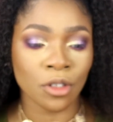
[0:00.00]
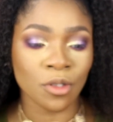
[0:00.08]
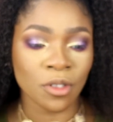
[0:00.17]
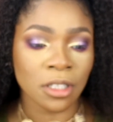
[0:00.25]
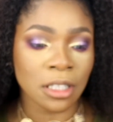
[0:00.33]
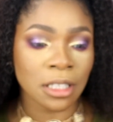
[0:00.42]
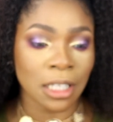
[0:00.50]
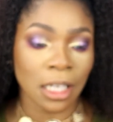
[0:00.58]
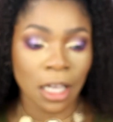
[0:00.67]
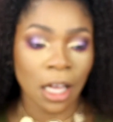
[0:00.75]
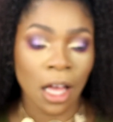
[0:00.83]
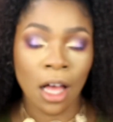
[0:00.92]
doesn't stick
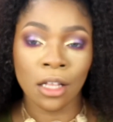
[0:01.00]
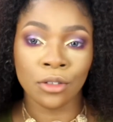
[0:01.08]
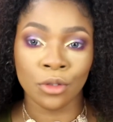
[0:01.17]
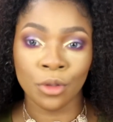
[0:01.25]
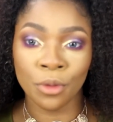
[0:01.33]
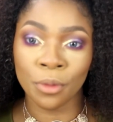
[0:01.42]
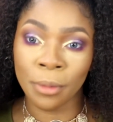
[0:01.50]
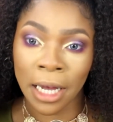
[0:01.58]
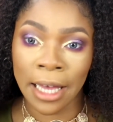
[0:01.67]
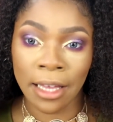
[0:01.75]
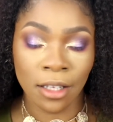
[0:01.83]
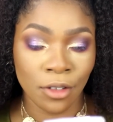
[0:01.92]
to
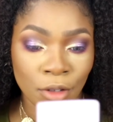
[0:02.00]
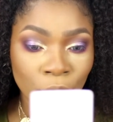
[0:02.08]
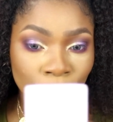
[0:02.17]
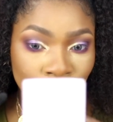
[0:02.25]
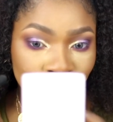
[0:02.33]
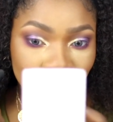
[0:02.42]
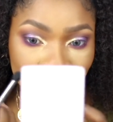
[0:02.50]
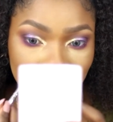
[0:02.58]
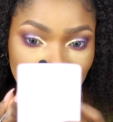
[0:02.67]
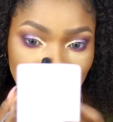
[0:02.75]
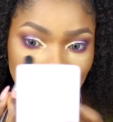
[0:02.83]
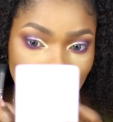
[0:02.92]
my
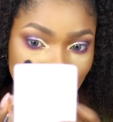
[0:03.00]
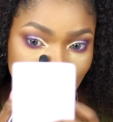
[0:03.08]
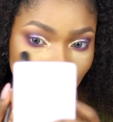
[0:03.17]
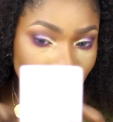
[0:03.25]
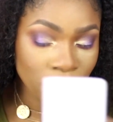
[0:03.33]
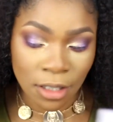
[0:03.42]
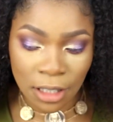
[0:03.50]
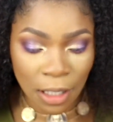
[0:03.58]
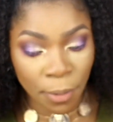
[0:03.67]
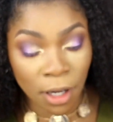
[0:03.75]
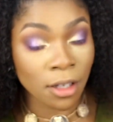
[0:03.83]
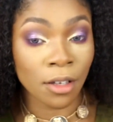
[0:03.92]
skin. Like, it doesn't stick.
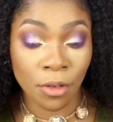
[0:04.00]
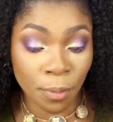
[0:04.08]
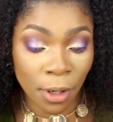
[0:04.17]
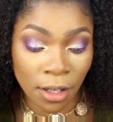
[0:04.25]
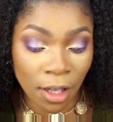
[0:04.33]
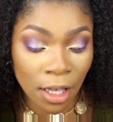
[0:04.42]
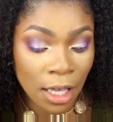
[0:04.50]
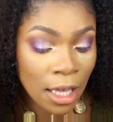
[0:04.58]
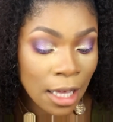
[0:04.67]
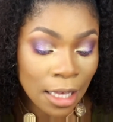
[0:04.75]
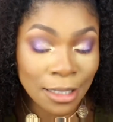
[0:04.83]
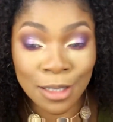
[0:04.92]
Powder on the powder,
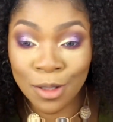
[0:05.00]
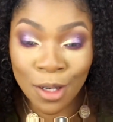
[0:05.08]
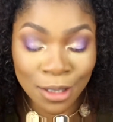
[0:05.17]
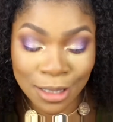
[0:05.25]
it's not